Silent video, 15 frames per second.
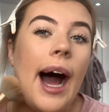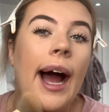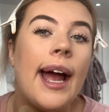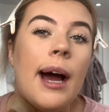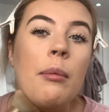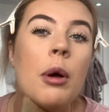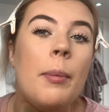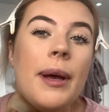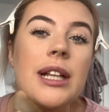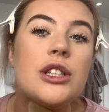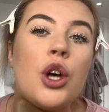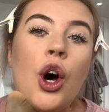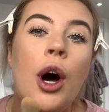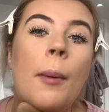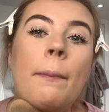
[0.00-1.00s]
I am a bit
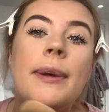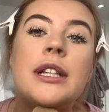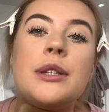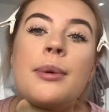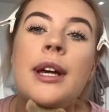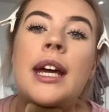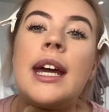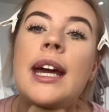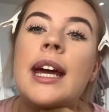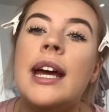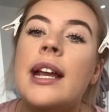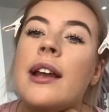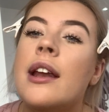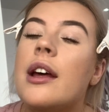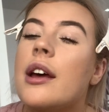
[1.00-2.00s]
torn
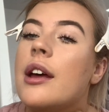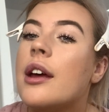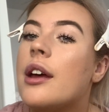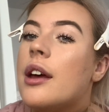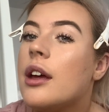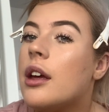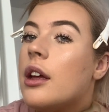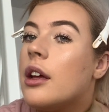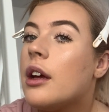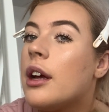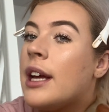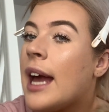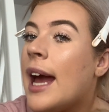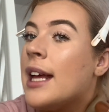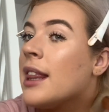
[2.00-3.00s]
between
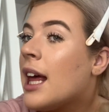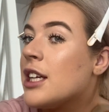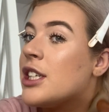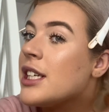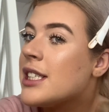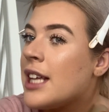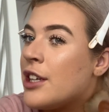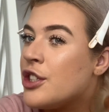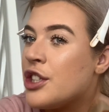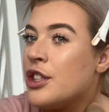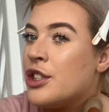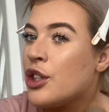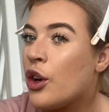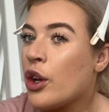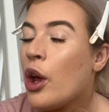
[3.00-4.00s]
getting lash
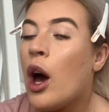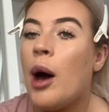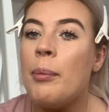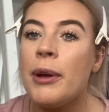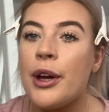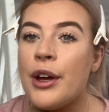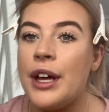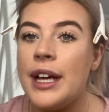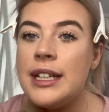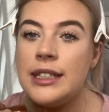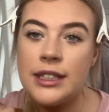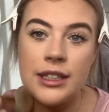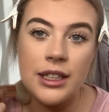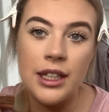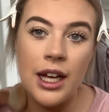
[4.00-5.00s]
extensions or not,
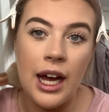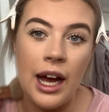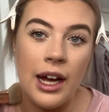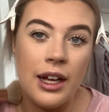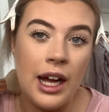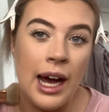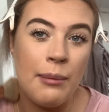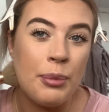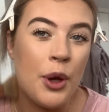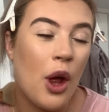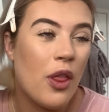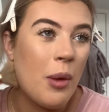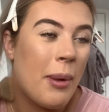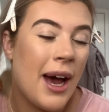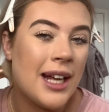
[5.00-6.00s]
because I'm
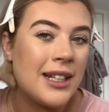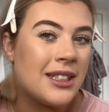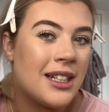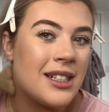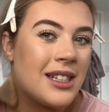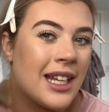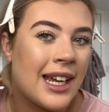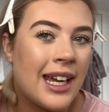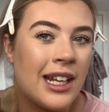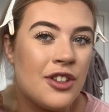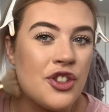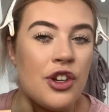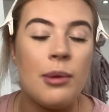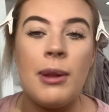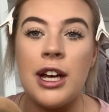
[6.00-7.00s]
not the best at sticking
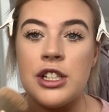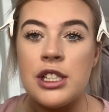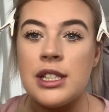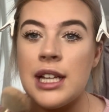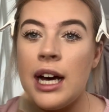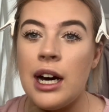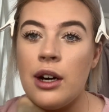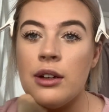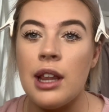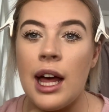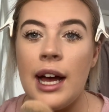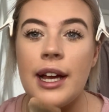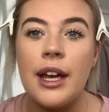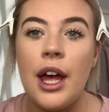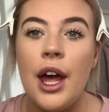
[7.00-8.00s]
strip lashes down.
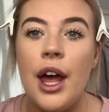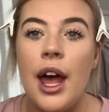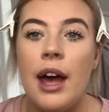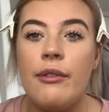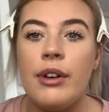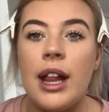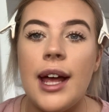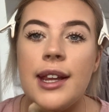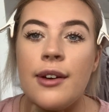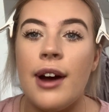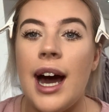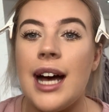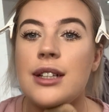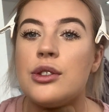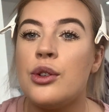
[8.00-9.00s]
Like, I feel like they're a
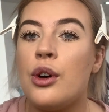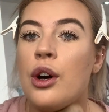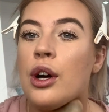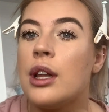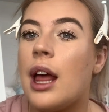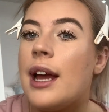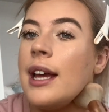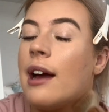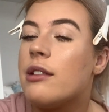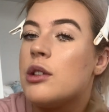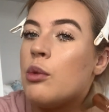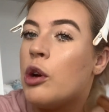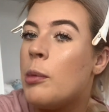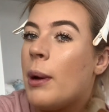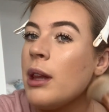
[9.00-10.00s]
hassle. Like, you have to
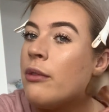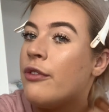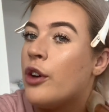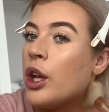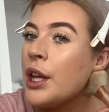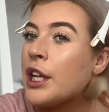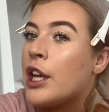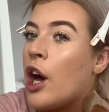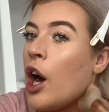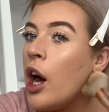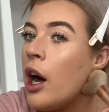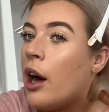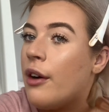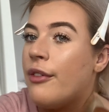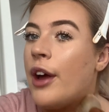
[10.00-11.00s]
worry about them falling
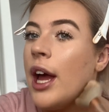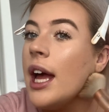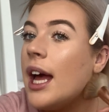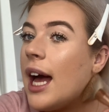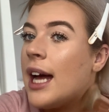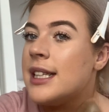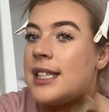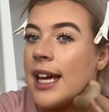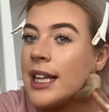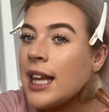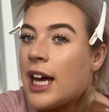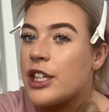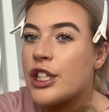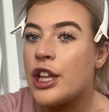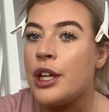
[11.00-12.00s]
off and take
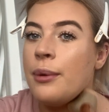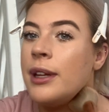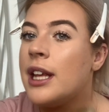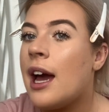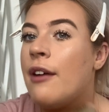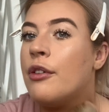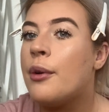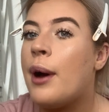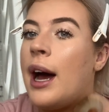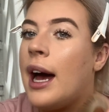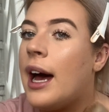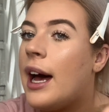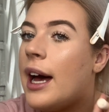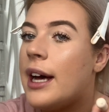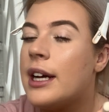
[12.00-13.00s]
lash glue with you
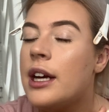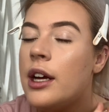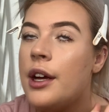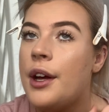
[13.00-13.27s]
everywhere.